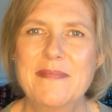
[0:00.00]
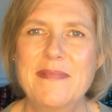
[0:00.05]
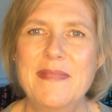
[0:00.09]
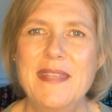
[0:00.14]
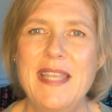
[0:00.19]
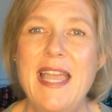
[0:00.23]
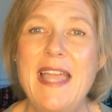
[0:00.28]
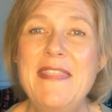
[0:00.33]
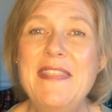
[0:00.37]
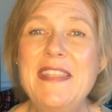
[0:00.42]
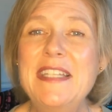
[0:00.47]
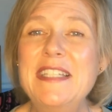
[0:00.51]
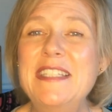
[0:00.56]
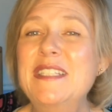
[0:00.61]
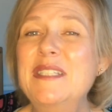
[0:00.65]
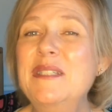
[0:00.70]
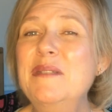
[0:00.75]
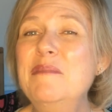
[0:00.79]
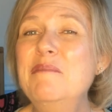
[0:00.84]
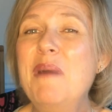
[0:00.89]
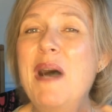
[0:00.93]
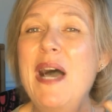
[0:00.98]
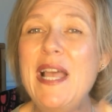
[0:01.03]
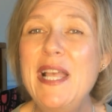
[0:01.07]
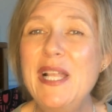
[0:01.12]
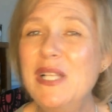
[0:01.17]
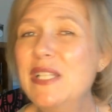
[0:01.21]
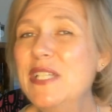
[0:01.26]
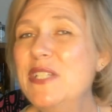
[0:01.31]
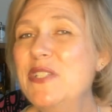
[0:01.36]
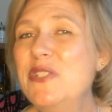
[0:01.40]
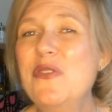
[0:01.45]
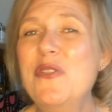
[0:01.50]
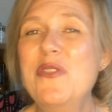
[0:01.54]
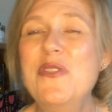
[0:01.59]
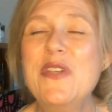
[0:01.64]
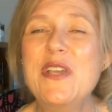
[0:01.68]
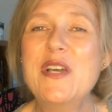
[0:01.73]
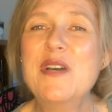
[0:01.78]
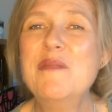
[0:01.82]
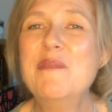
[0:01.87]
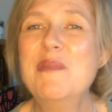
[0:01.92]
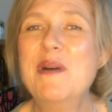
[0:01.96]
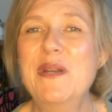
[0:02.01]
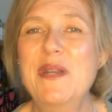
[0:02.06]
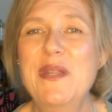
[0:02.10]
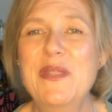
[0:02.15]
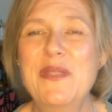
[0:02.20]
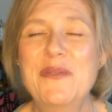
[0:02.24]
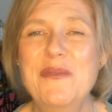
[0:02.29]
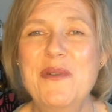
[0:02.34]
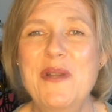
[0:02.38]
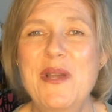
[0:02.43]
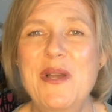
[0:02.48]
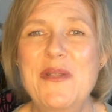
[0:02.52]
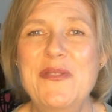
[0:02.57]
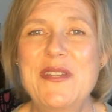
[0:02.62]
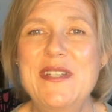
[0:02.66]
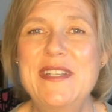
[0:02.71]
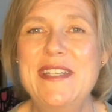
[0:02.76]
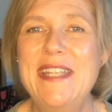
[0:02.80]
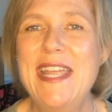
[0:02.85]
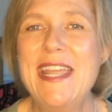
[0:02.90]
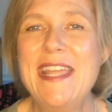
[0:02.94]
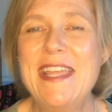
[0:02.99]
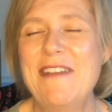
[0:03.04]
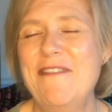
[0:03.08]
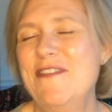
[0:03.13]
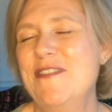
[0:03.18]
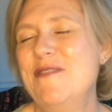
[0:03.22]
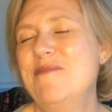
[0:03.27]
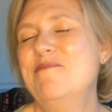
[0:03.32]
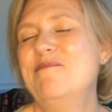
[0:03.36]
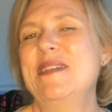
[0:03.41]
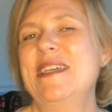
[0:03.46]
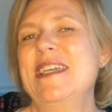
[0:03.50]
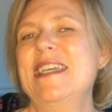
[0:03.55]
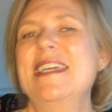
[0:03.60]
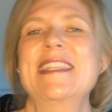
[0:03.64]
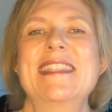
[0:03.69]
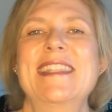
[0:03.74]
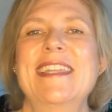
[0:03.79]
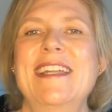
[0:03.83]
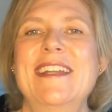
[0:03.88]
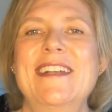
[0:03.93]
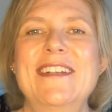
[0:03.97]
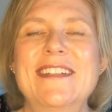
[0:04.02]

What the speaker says: And then smile as you think about it throughout the day of it being there.